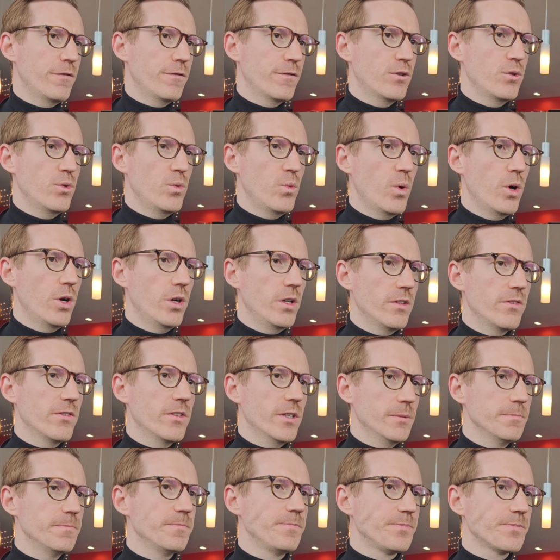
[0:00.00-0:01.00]
two worlds.
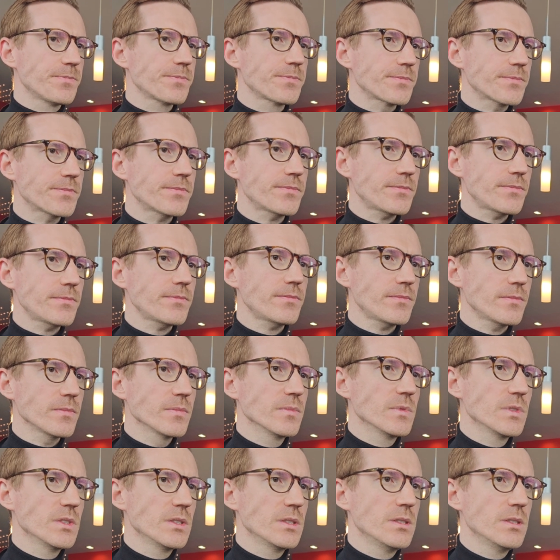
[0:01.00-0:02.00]
Yeah.